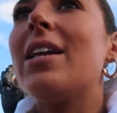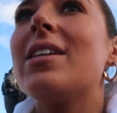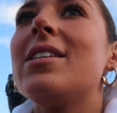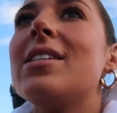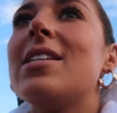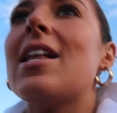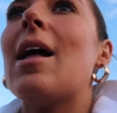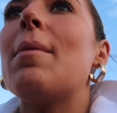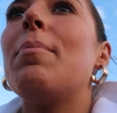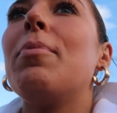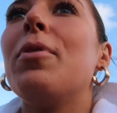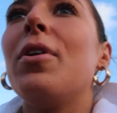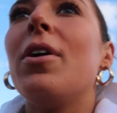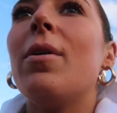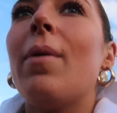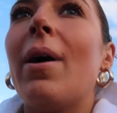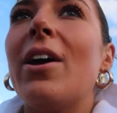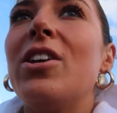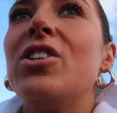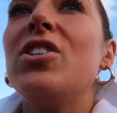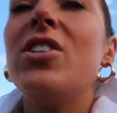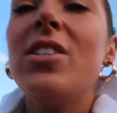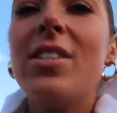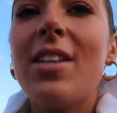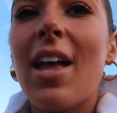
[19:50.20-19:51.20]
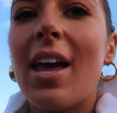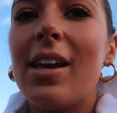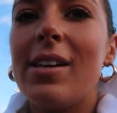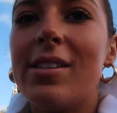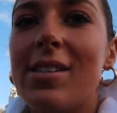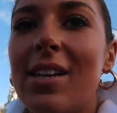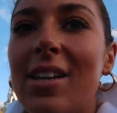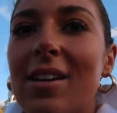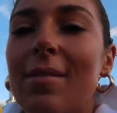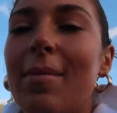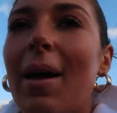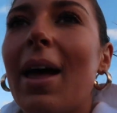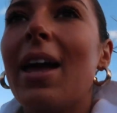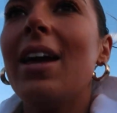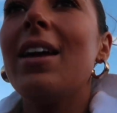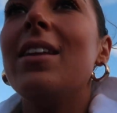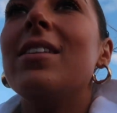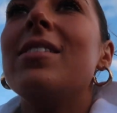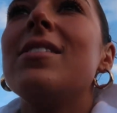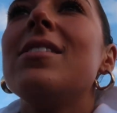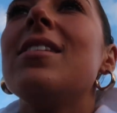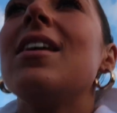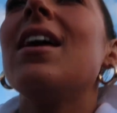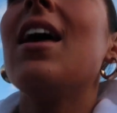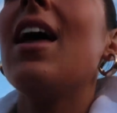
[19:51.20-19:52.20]
a snap put it away. She's texting her
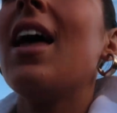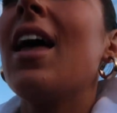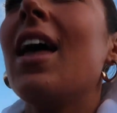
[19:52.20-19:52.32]
mates.